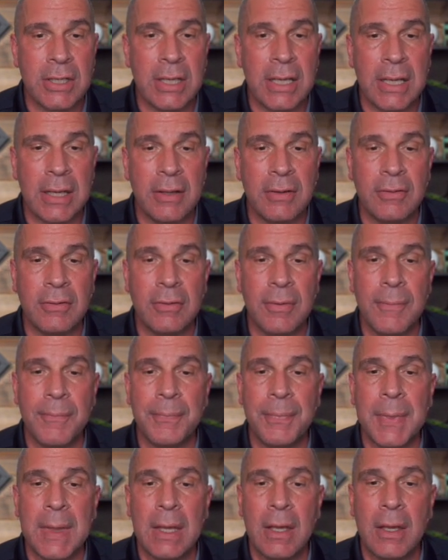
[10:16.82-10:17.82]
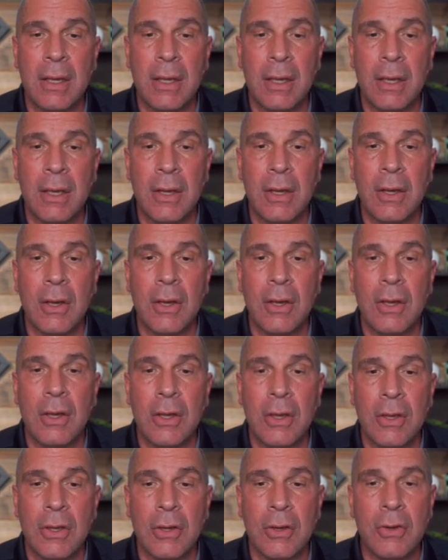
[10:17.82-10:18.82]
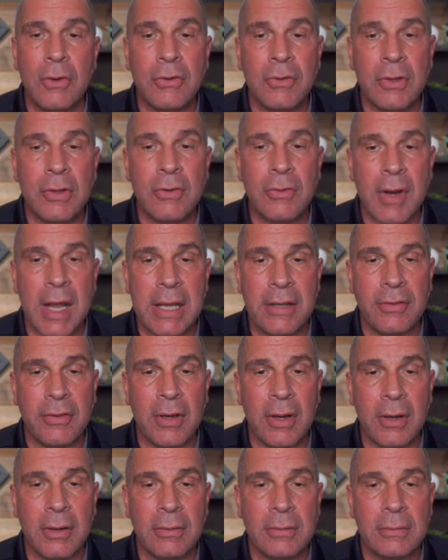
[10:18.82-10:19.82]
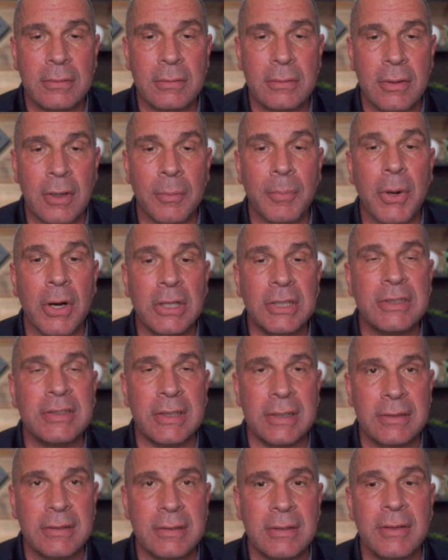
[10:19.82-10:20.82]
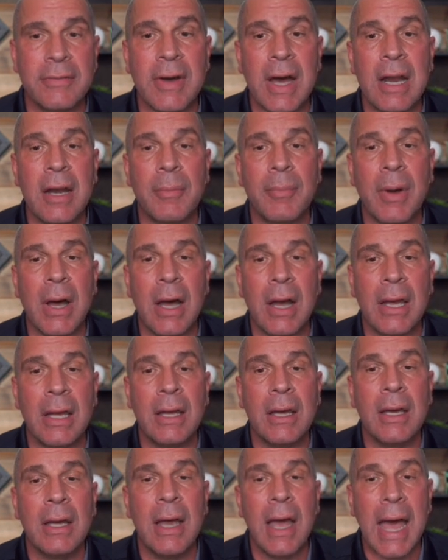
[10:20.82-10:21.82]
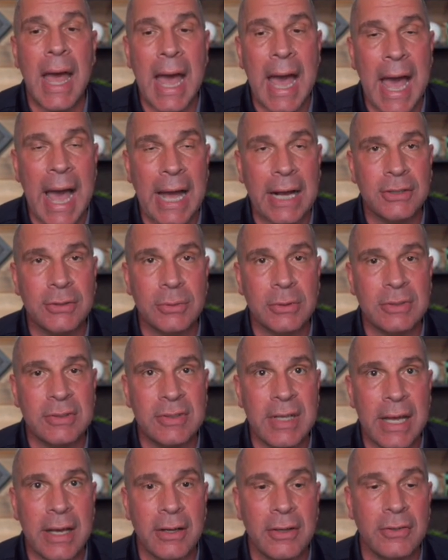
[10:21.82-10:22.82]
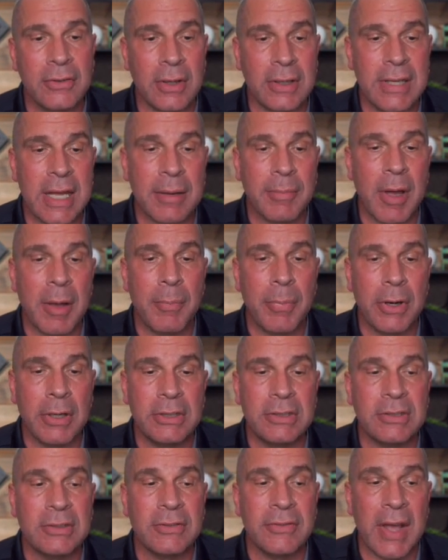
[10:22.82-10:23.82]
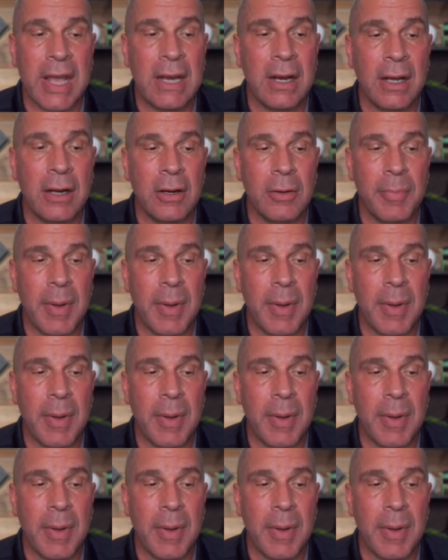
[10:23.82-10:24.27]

is usage ratio or purchases divided by actual sales. So I take my purchase of 800